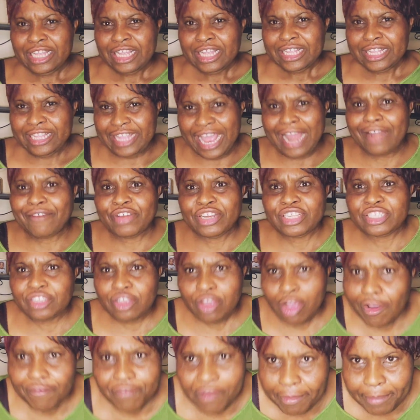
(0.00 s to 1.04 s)
there is
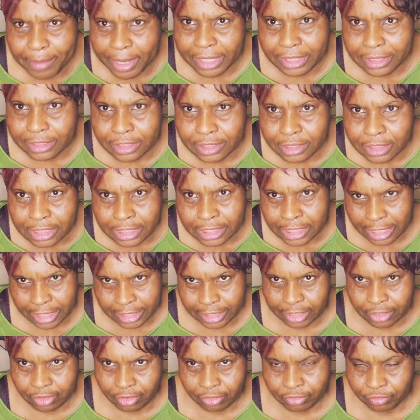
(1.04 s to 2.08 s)
government in
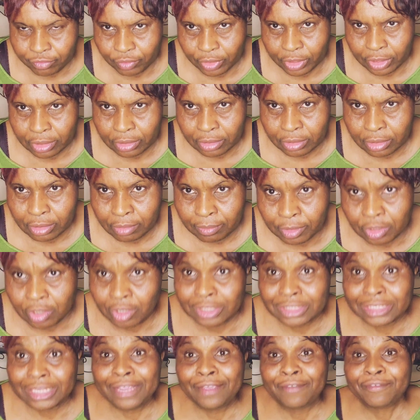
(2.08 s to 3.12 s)
any country.
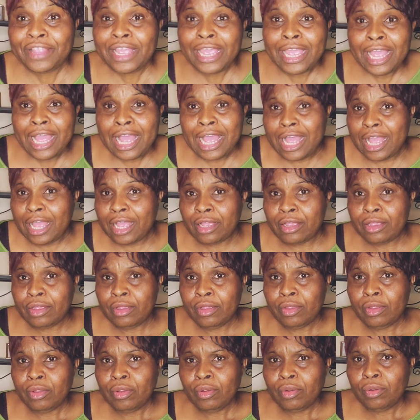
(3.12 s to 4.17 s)
Because if they are,
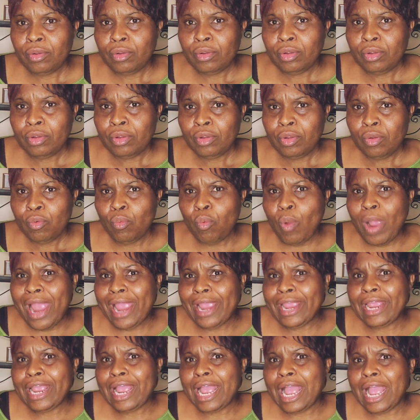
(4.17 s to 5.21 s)

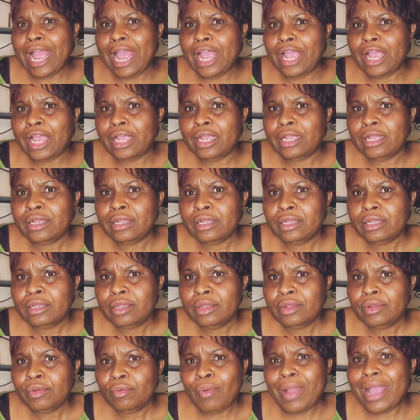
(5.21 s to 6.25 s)
why
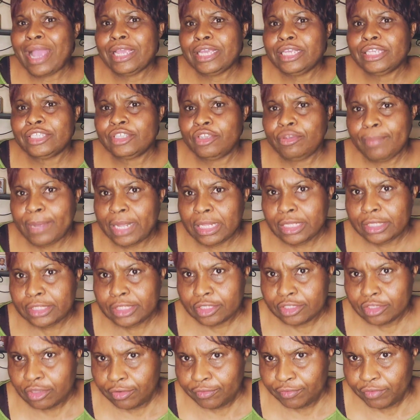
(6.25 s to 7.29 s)
is humanity
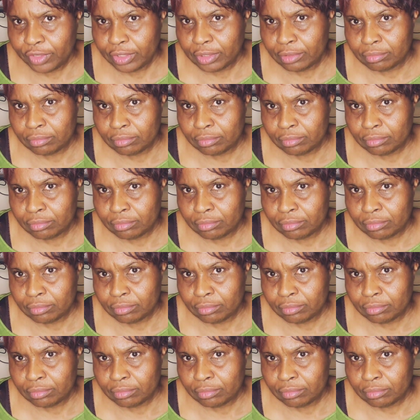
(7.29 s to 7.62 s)
suffering?